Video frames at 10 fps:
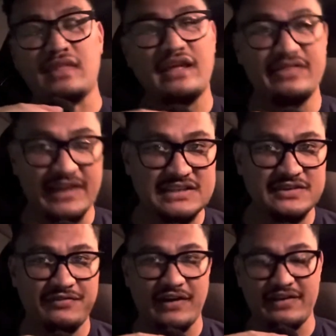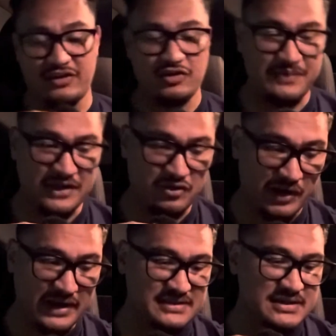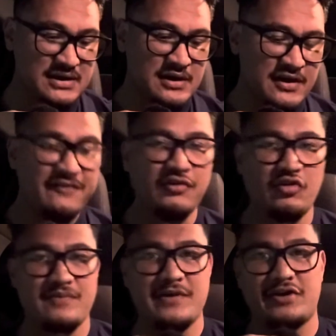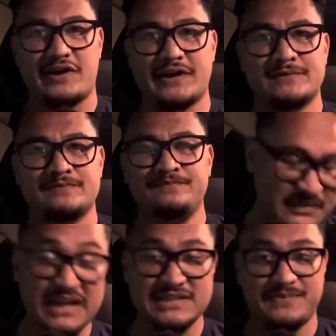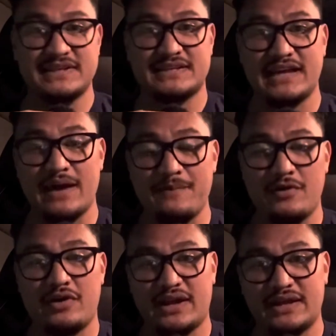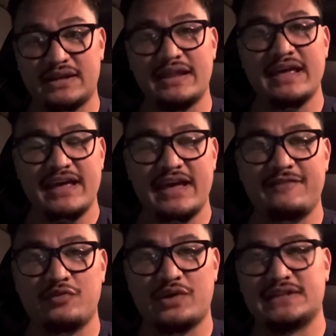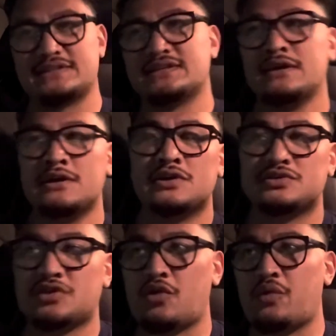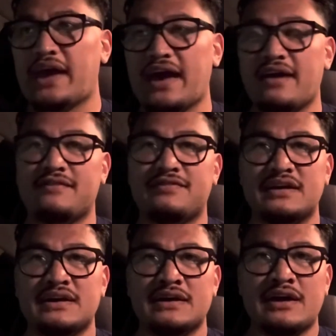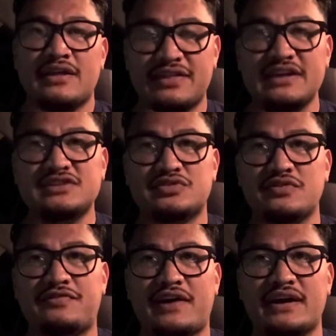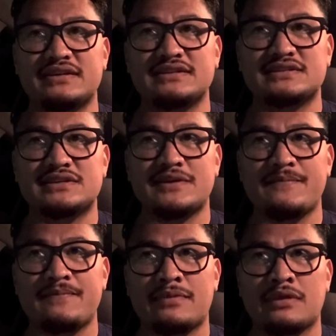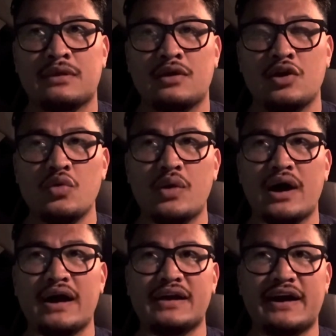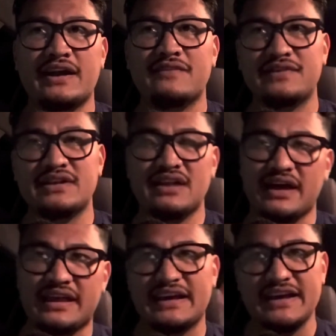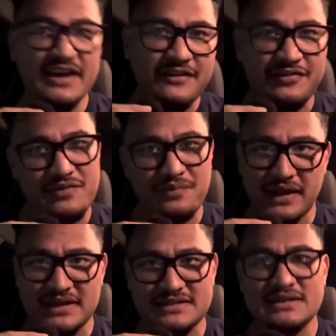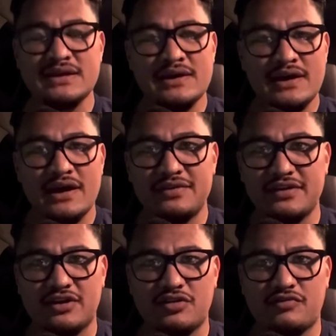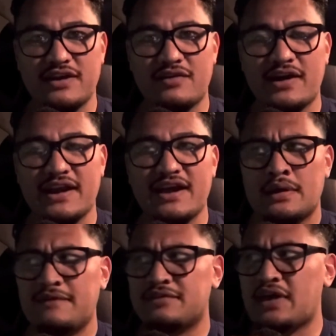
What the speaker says: That's a fight that could be great for America, especially American heavyweights. So we have these two fighters who are kind of in like an iffy place in their career right now. Even though